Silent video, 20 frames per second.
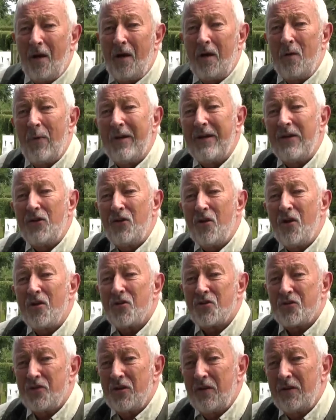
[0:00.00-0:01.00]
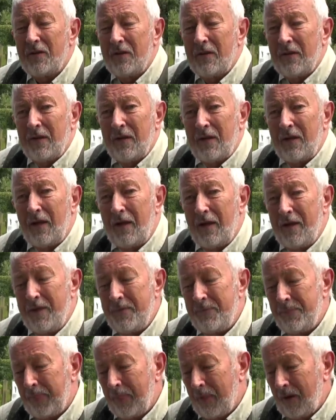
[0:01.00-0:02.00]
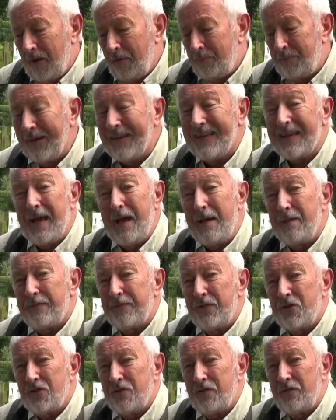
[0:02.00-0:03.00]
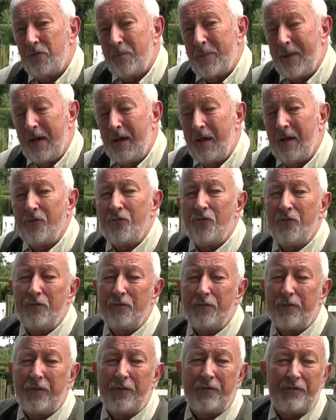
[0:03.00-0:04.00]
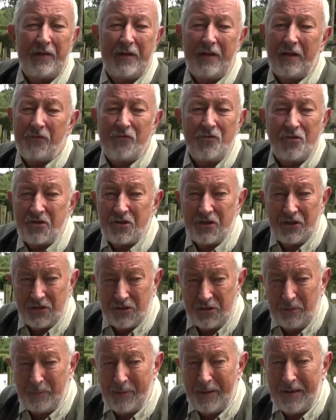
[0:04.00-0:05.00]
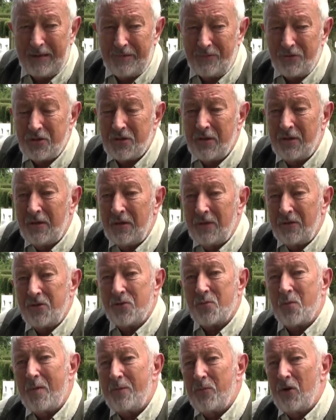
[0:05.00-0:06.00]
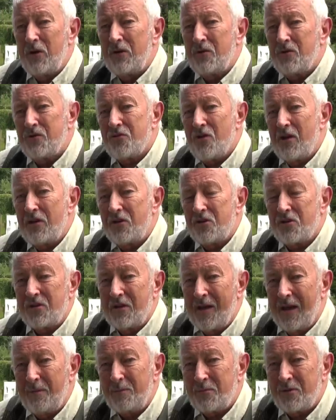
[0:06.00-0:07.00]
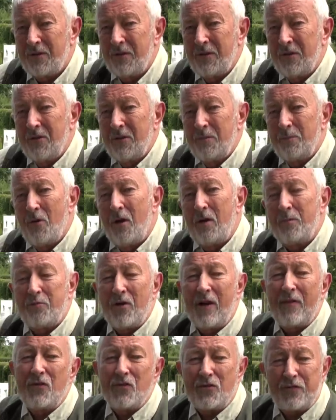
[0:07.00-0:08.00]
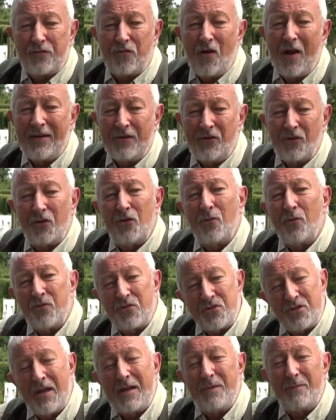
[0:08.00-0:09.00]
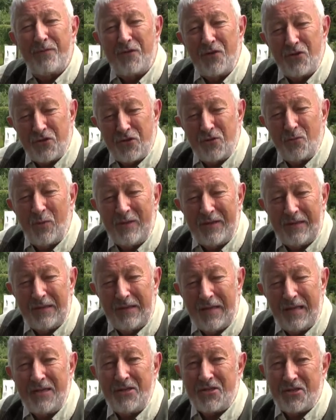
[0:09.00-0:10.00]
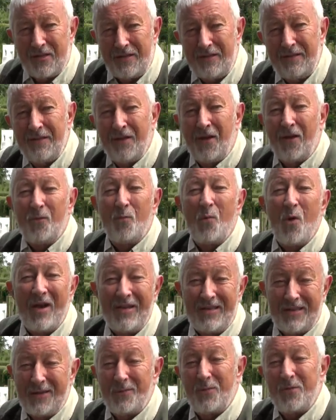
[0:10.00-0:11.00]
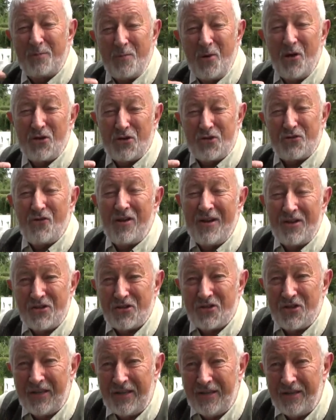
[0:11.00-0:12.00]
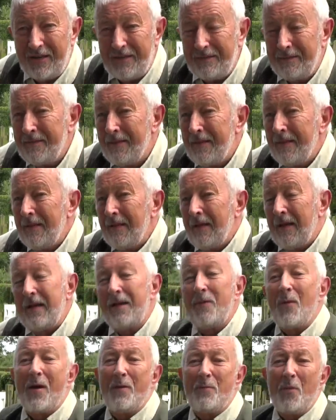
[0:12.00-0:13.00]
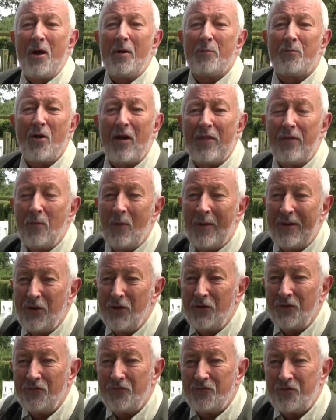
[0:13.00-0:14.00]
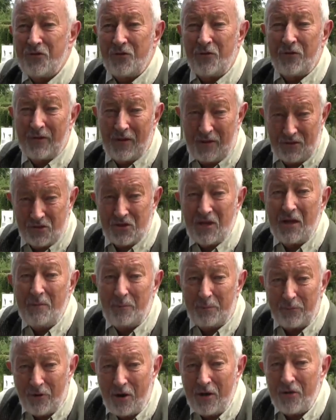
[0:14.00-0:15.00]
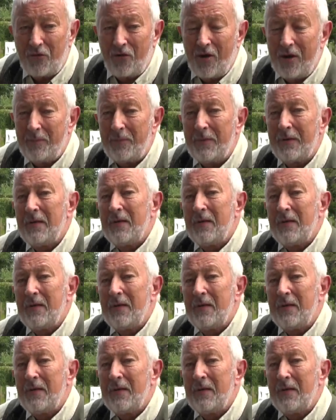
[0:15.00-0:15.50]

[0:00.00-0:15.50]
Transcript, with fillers: I went and lost a, um, a big catfish of about 150, 160 pounds, because when my trace snapped, my brother's friend caught the same fish the week later and weighed it with my trace still in it. Anyway, my brother went on during that same program